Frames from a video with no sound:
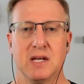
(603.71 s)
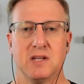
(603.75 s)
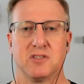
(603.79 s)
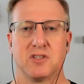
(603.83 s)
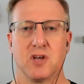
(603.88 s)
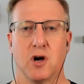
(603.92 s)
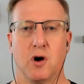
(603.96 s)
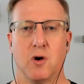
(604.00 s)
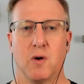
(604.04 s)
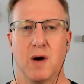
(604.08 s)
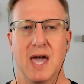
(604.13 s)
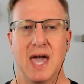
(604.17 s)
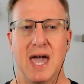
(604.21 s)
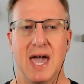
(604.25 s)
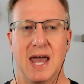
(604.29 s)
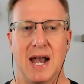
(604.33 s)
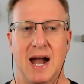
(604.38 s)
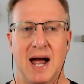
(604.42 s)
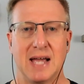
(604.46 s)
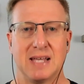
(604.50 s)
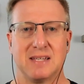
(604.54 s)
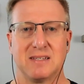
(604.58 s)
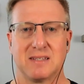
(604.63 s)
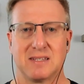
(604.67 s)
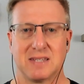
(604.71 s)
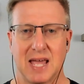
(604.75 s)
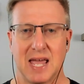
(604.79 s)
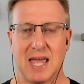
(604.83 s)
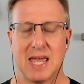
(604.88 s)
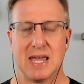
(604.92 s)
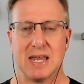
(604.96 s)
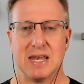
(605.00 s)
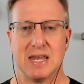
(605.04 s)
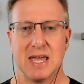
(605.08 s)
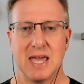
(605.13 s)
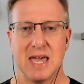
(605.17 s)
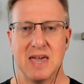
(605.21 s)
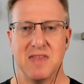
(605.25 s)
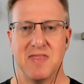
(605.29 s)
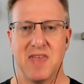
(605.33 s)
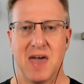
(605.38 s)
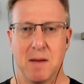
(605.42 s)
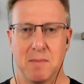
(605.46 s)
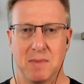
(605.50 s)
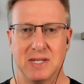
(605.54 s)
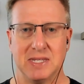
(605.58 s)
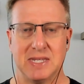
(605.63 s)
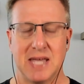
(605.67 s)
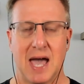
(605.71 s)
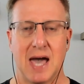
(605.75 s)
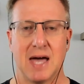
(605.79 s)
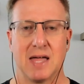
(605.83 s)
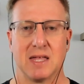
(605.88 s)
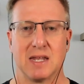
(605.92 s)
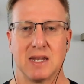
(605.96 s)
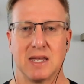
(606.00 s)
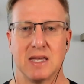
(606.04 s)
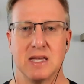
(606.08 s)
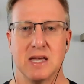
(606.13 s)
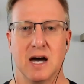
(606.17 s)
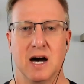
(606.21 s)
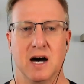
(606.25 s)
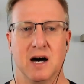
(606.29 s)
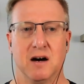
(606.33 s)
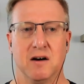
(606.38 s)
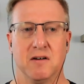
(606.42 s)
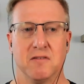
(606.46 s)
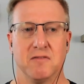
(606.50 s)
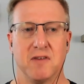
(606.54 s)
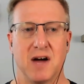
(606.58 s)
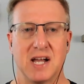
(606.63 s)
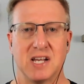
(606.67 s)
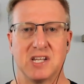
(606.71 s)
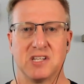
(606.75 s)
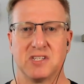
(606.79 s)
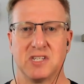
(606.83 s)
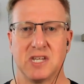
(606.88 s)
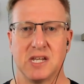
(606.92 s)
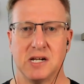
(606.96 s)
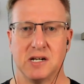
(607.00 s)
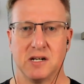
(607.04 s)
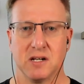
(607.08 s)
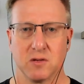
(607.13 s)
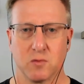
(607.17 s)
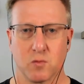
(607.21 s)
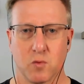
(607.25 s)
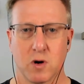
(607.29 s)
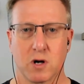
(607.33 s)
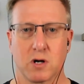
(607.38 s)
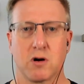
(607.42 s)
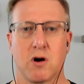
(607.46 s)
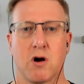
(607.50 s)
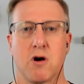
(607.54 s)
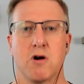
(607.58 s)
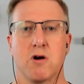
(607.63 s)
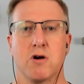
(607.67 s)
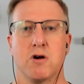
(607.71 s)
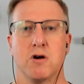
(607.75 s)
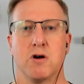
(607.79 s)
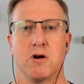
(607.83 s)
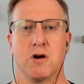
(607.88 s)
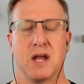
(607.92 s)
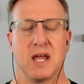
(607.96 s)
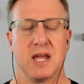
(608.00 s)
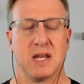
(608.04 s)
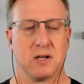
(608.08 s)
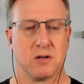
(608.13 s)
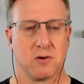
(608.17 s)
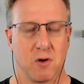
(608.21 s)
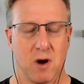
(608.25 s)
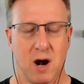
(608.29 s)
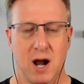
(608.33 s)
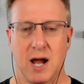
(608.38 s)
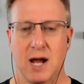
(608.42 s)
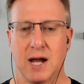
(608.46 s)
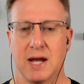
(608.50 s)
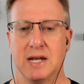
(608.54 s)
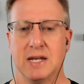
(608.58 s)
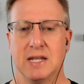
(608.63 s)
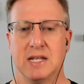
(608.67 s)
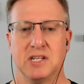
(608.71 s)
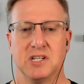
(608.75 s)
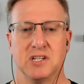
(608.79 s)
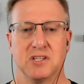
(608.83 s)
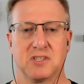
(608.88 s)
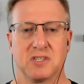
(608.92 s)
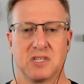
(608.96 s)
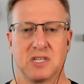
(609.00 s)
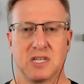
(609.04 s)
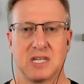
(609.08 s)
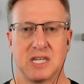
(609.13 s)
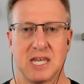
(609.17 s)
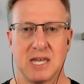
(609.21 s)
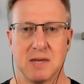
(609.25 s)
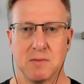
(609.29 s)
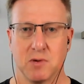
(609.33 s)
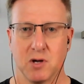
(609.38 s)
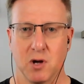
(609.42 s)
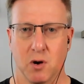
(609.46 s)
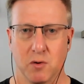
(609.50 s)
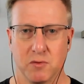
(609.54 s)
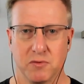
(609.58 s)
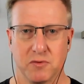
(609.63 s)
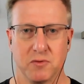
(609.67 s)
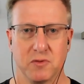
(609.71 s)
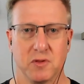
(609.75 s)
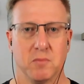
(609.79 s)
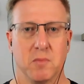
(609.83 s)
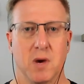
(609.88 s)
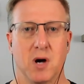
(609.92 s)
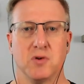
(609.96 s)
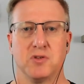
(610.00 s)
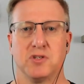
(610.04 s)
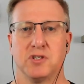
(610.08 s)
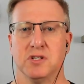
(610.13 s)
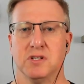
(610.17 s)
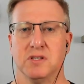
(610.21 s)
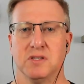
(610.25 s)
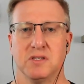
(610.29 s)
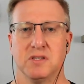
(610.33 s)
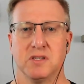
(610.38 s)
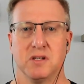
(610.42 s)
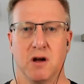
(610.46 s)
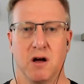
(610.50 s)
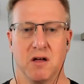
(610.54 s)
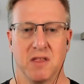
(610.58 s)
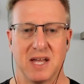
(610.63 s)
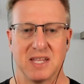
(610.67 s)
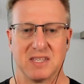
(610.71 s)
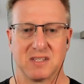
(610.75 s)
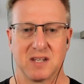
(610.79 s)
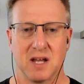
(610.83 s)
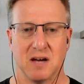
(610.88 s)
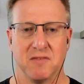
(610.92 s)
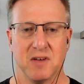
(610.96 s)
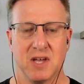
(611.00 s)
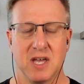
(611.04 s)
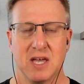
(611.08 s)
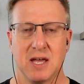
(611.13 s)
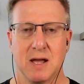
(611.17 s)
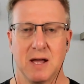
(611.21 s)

So had I stayed in that mentality of I just needed to work harder and grind and just keep going through the motions and all that stuff,